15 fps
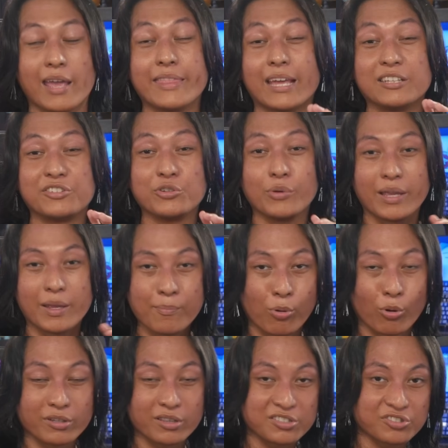and then to
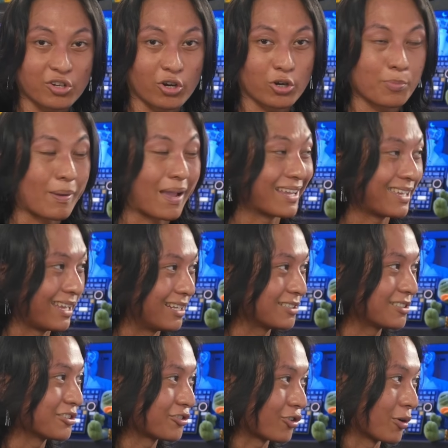import the starter pack
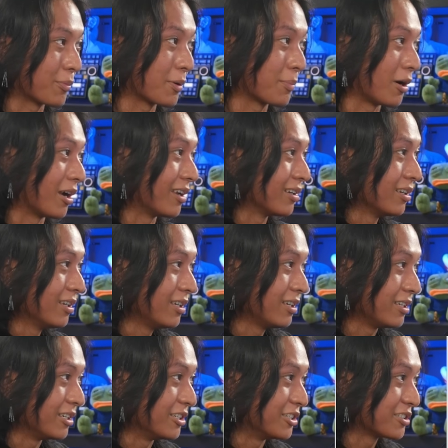into Streamer.bot,
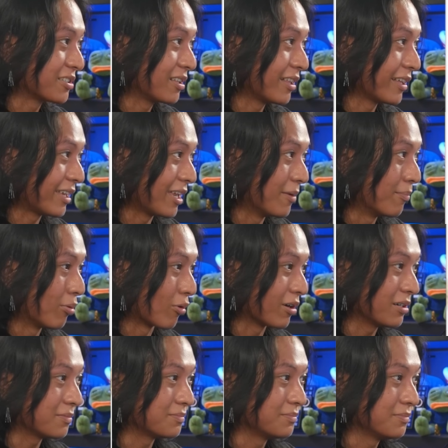you just click
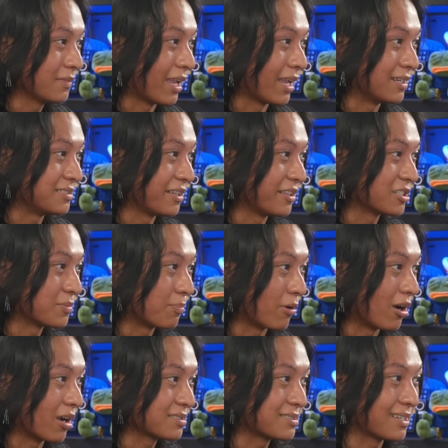import, and you see this
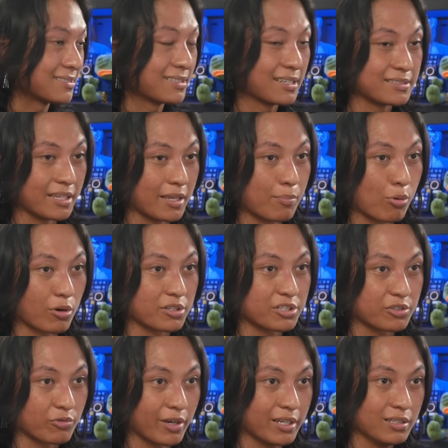box that says import
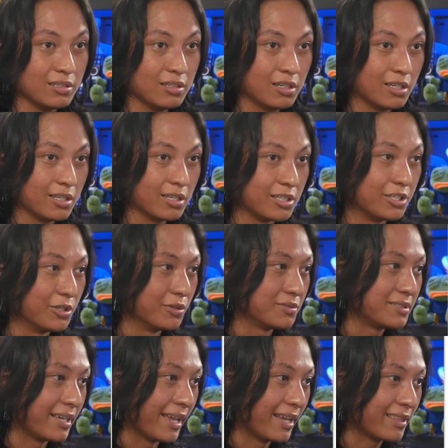string. You
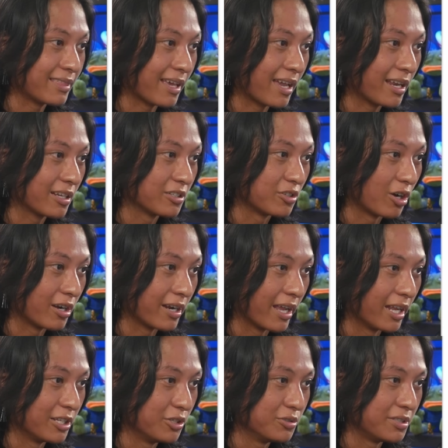take that
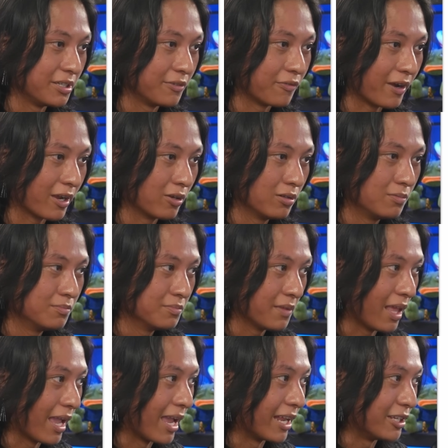.nut file
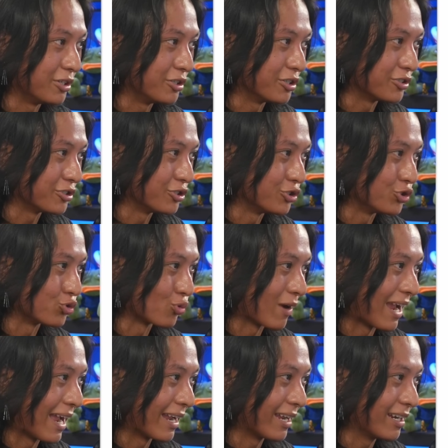and you just
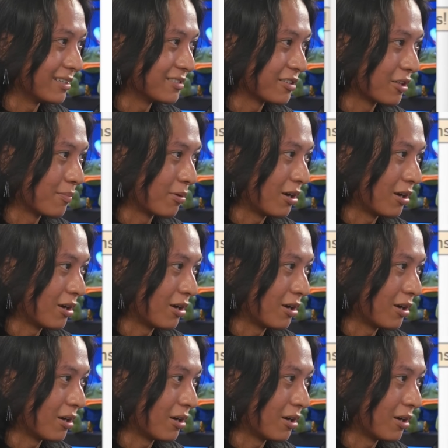drag it into the